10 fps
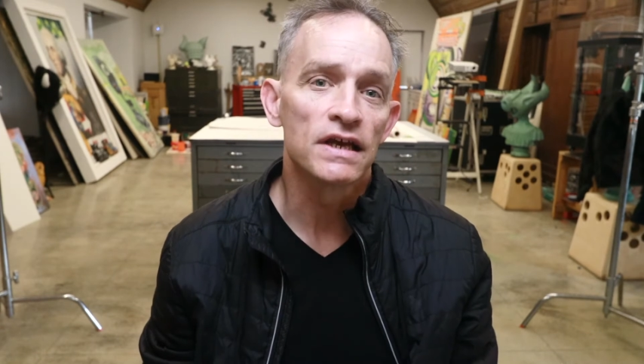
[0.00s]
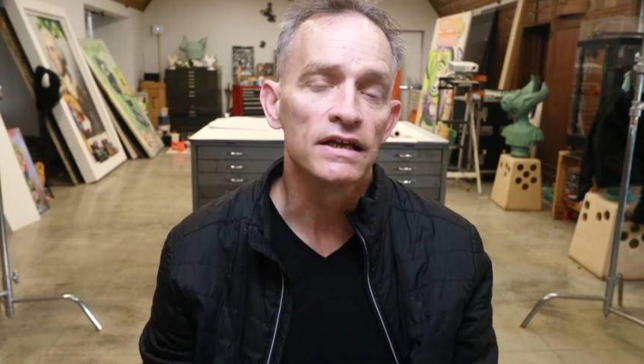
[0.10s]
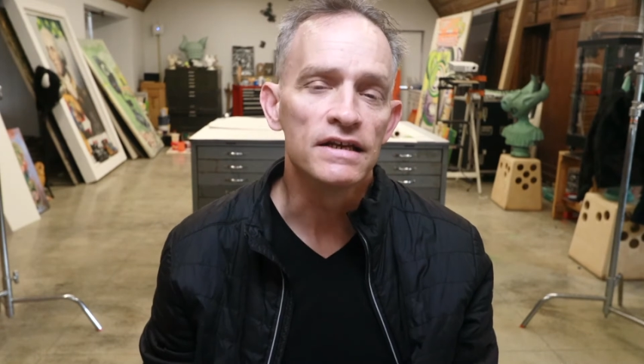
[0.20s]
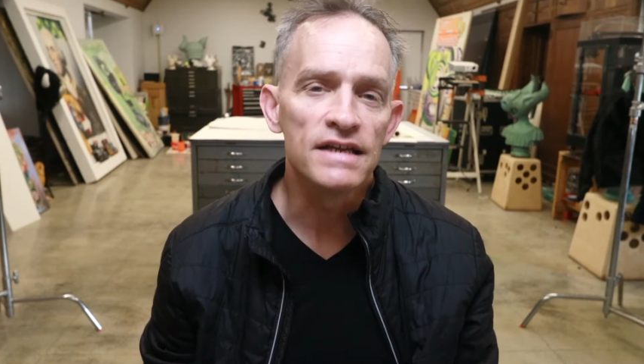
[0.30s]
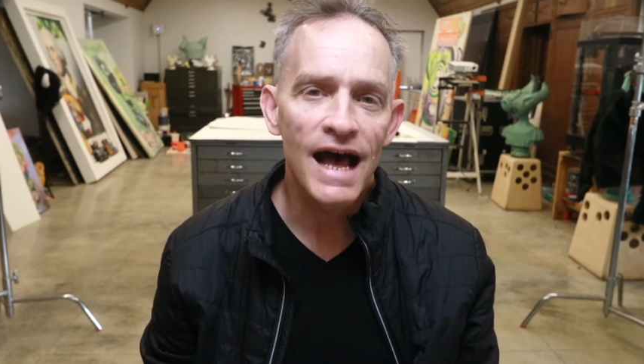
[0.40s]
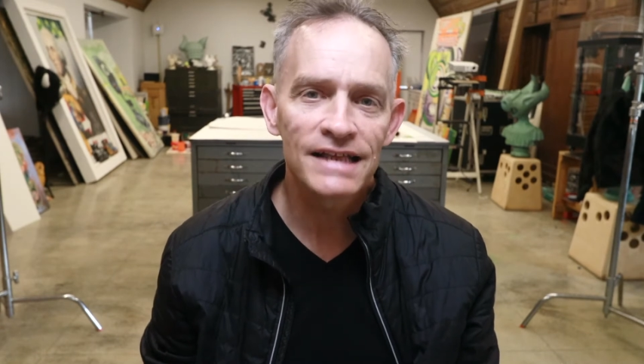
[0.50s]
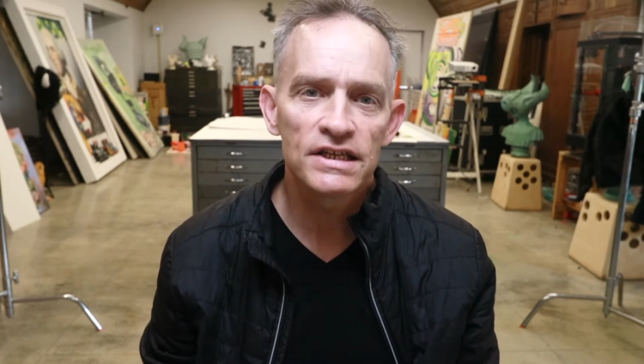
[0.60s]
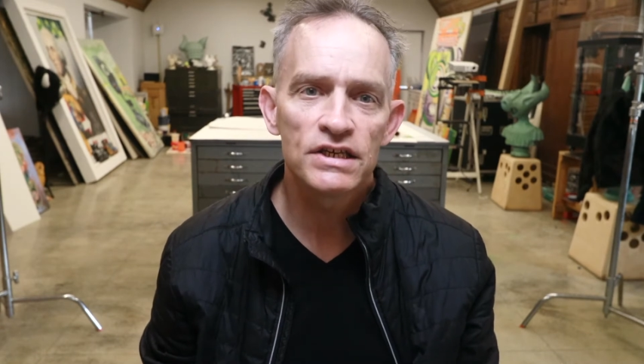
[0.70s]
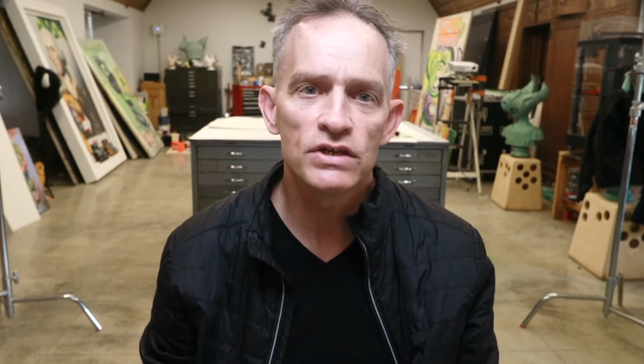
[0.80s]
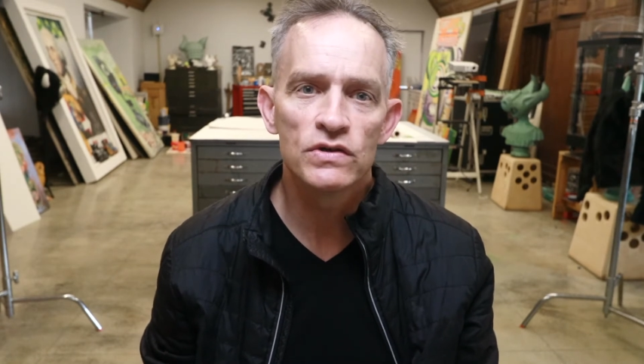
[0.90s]
not
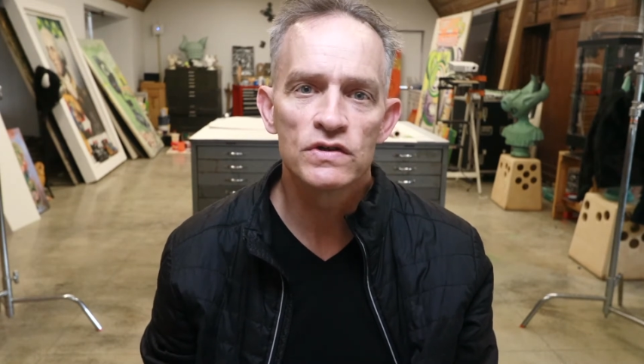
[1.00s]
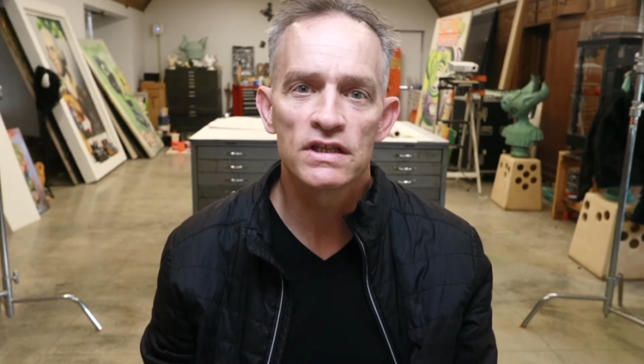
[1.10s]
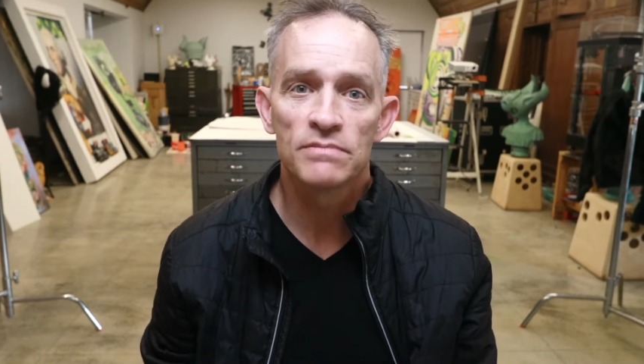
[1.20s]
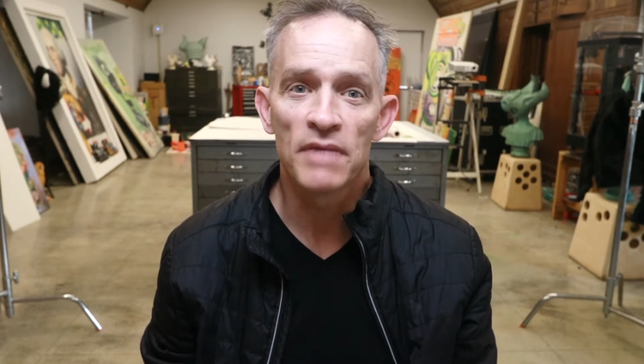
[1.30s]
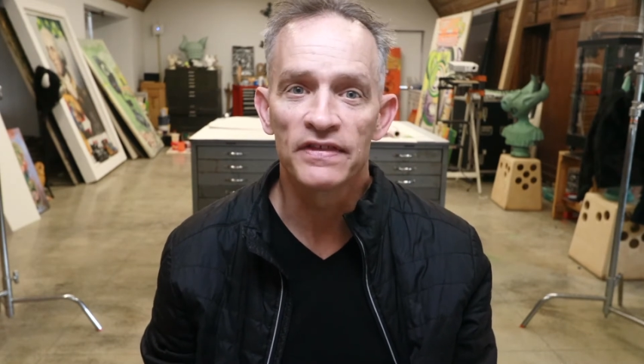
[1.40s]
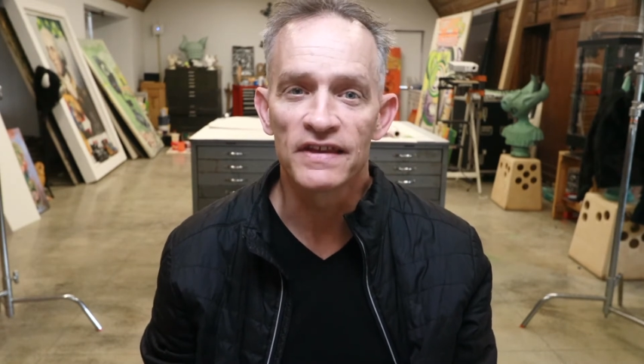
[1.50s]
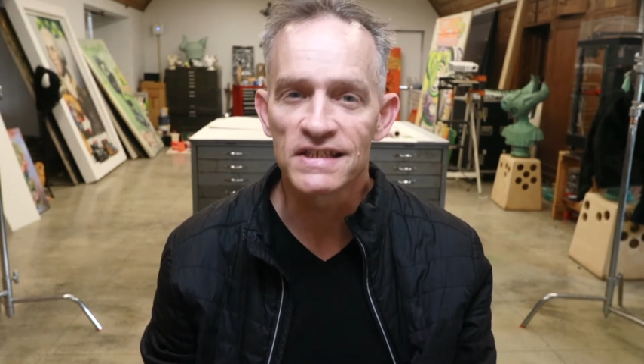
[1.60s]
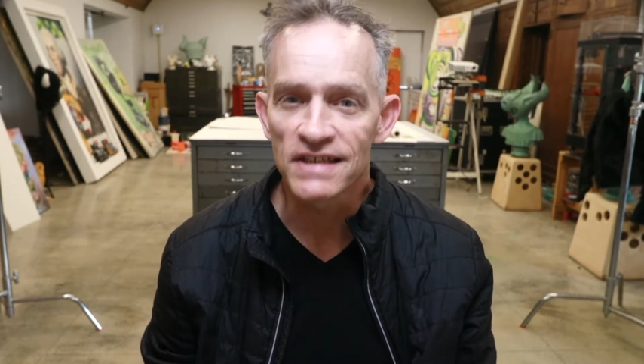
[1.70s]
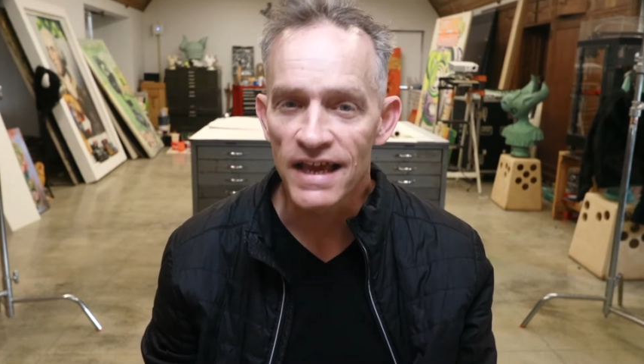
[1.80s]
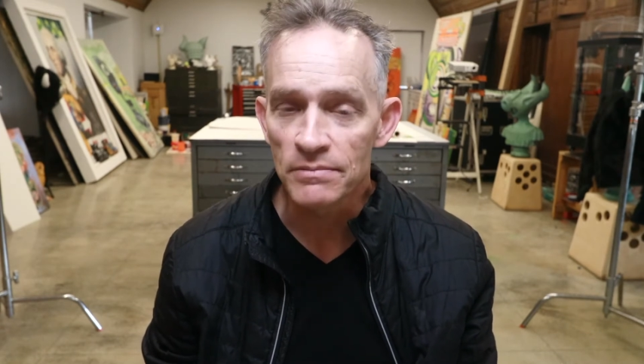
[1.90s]
to use them at the
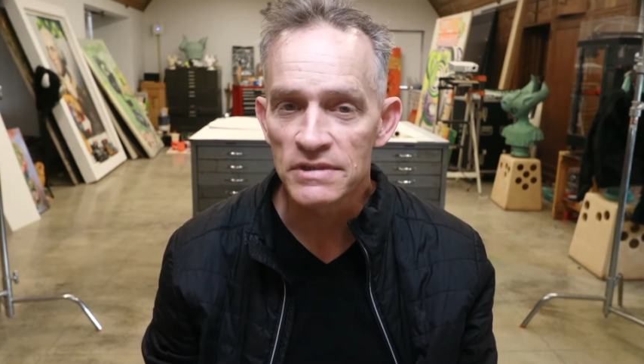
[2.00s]
same